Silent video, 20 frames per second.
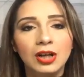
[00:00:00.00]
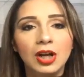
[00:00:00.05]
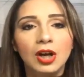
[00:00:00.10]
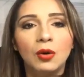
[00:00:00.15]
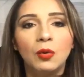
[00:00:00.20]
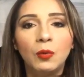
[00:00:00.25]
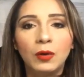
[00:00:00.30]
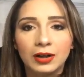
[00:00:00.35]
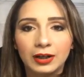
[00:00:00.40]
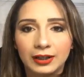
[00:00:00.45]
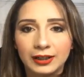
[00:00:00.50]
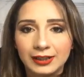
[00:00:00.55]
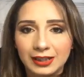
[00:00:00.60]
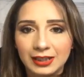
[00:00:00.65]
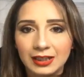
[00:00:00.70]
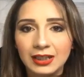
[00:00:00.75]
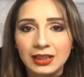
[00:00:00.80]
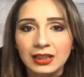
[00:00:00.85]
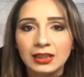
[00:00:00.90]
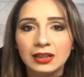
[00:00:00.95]
what our
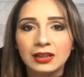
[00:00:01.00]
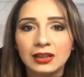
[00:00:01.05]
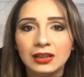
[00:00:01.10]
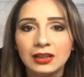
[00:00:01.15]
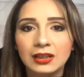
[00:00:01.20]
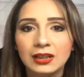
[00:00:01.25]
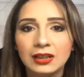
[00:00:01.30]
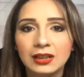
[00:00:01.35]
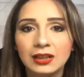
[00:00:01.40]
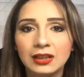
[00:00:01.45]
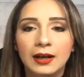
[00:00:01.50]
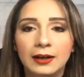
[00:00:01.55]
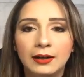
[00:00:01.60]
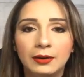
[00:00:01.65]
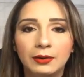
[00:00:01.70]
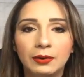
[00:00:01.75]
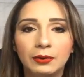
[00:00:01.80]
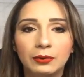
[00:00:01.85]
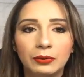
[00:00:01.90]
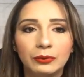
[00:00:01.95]
TEK
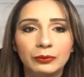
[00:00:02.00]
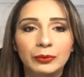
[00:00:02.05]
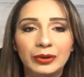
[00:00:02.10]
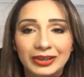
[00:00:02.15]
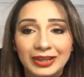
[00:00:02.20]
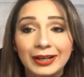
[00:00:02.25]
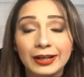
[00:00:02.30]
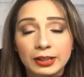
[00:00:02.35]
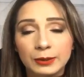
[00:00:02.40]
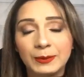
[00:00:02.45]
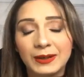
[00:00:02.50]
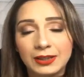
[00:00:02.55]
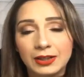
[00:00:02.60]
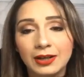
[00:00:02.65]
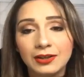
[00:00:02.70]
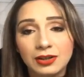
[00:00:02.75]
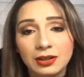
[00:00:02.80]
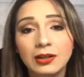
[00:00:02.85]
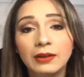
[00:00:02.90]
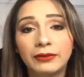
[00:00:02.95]
what the
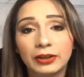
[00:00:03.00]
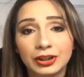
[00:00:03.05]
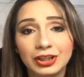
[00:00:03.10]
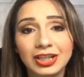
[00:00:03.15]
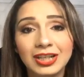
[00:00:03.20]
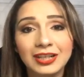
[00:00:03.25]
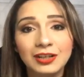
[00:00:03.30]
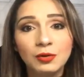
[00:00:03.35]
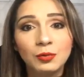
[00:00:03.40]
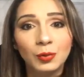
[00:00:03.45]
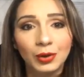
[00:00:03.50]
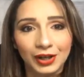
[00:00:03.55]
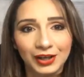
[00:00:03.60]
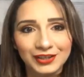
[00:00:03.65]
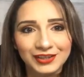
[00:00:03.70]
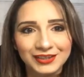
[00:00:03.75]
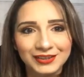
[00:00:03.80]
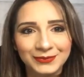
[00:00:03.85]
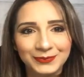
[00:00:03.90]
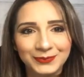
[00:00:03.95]
expectation of our TEK was.